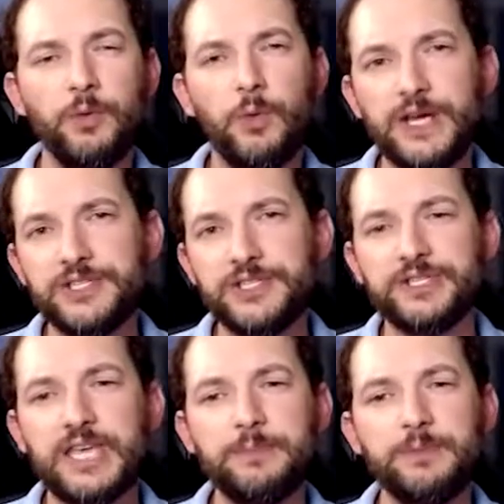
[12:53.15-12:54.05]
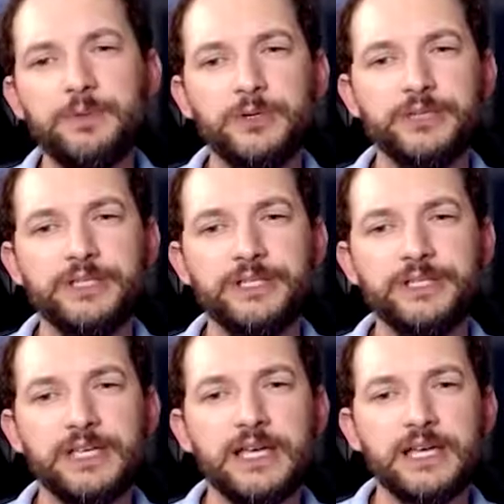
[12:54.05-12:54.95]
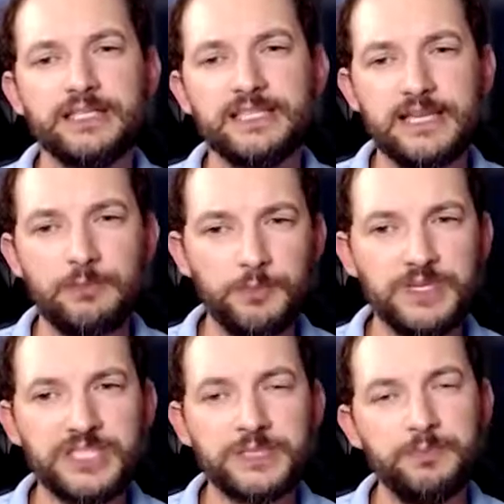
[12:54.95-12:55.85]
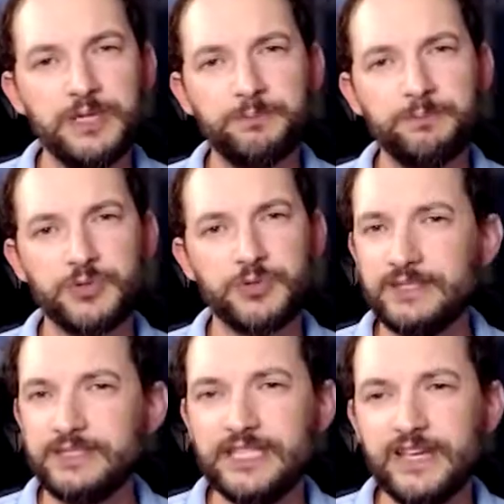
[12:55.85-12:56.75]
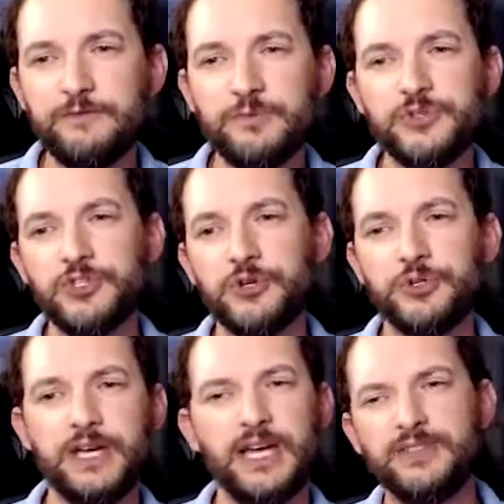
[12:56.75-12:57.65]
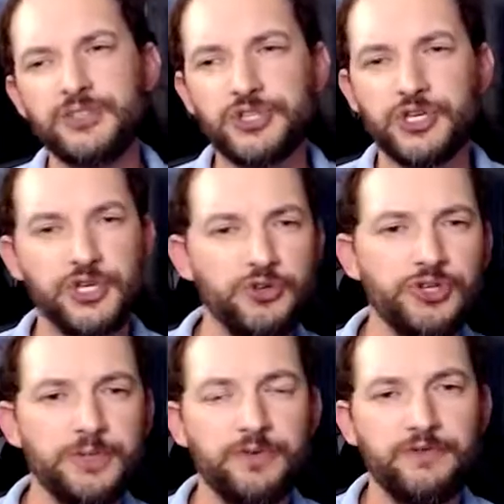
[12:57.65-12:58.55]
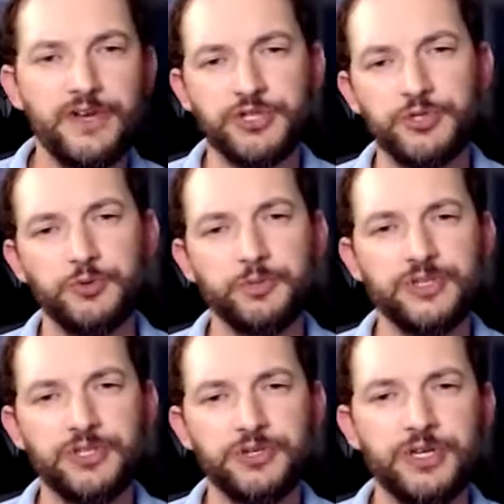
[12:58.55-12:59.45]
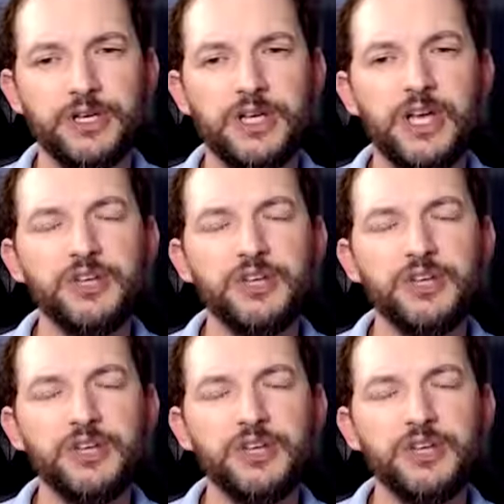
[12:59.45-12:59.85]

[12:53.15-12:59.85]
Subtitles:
WhiteSource capabilities can somewhat be split between the dev persona and the security professional persona.